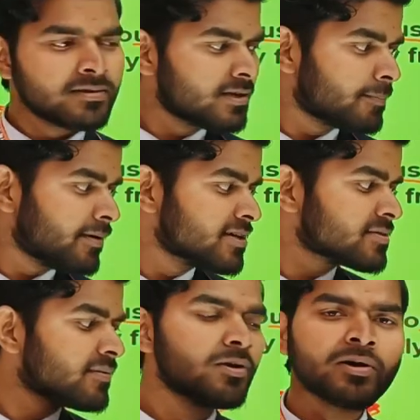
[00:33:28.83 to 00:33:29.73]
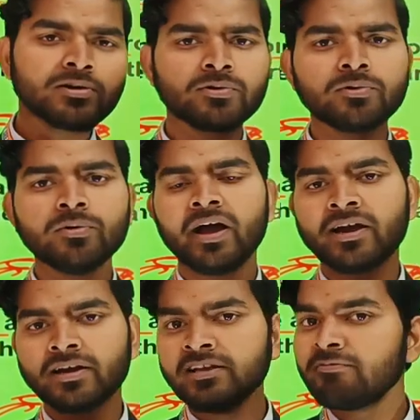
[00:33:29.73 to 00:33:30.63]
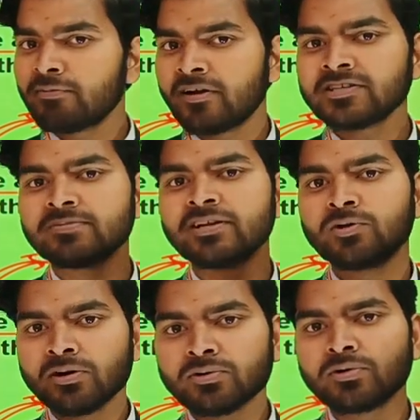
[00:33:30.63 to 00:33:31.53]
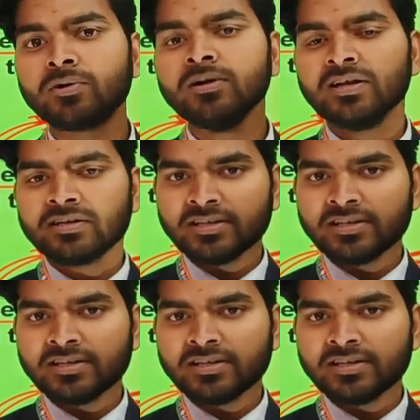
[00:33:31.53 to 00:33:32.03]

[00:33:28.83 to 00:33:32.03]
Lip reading: Then plants will not grow, and if plants will not grow,